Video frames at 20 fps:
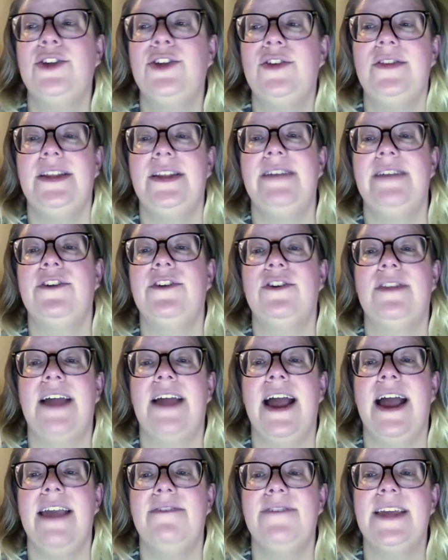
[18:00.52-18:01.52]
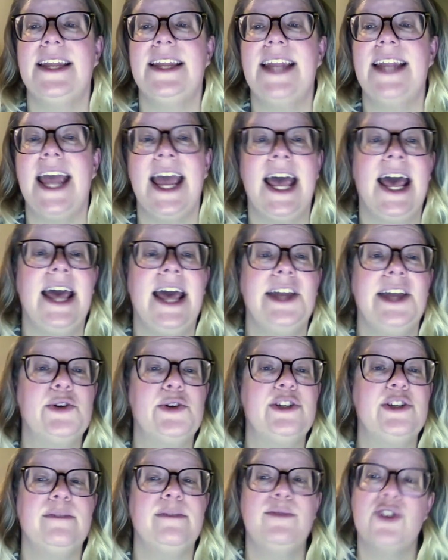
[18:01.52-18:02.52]
you live your life can add
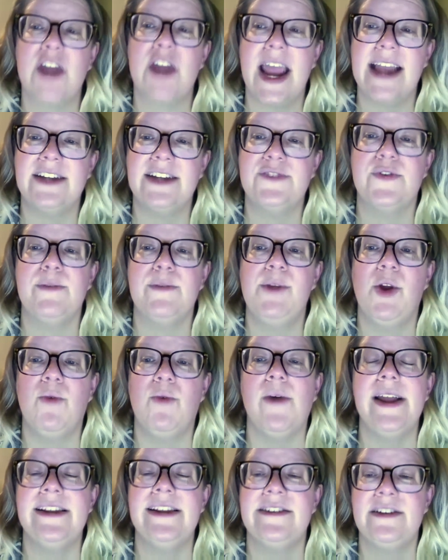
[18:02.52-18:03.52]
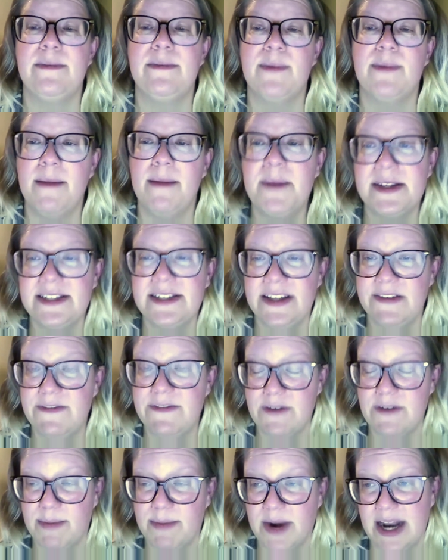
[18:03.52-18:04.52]
or subtract from your white supremacy
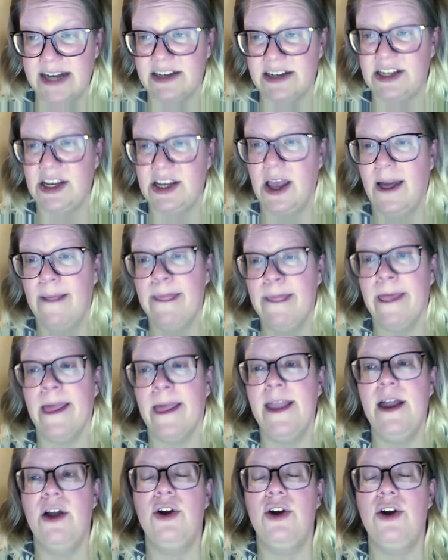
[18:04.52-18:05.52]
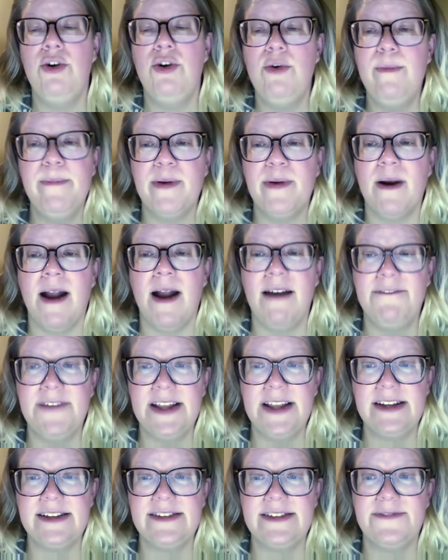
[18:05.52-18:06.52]
footprint. Who
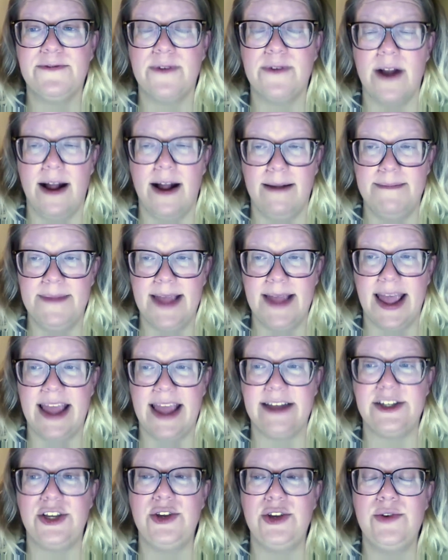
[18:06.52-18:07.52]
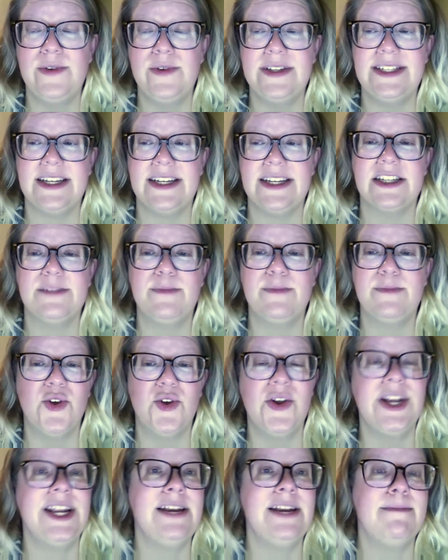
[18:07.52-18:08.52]
profits from and who is
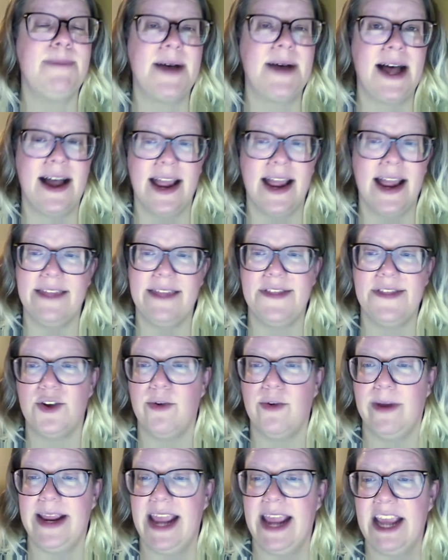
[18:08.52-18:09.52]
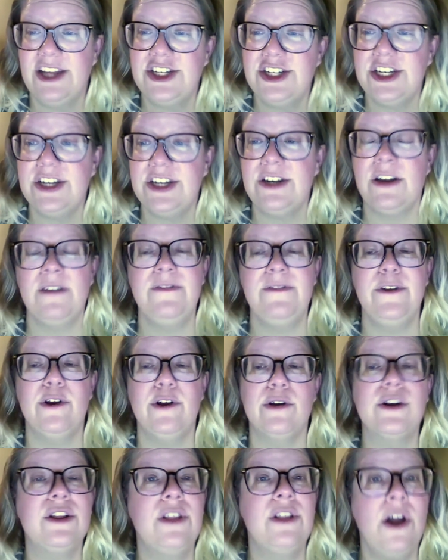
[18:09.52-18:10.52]
exploited by the creation of
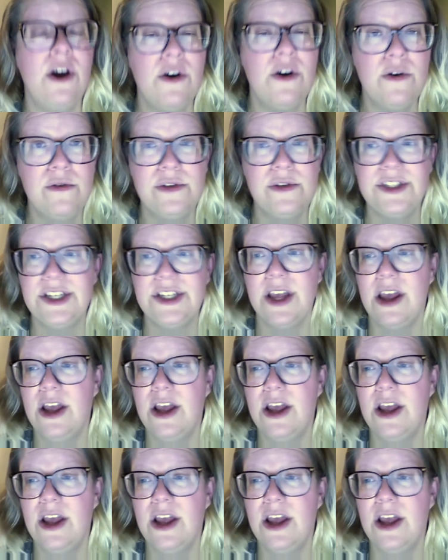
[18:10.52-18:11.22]
your clothes,